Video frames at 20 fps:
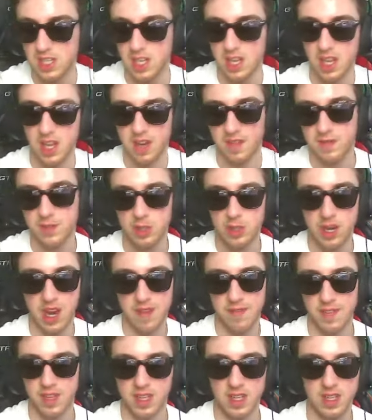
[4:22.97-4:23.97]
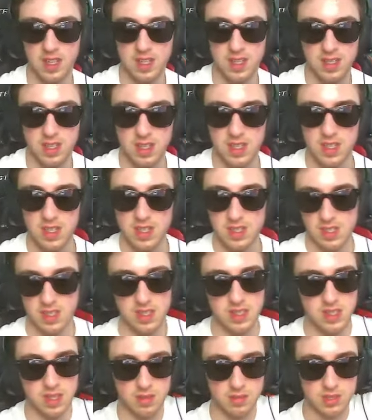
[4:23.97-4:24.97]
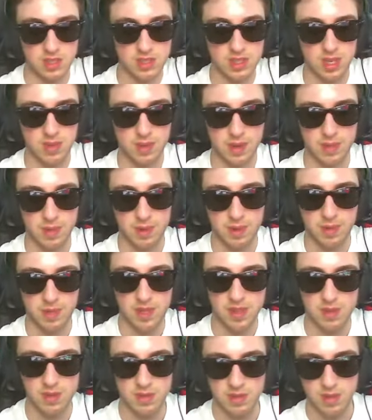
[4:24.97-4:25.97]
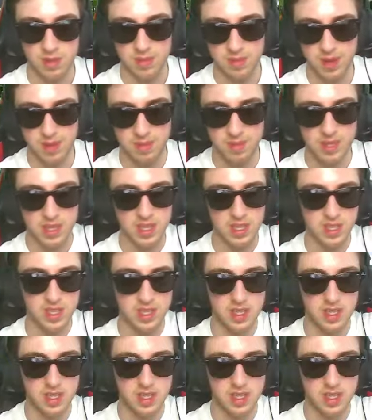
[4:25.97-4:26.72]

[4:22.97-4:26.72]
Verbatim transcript: a lot of traffic here. I'm just trying to make my way through. Don't mind me.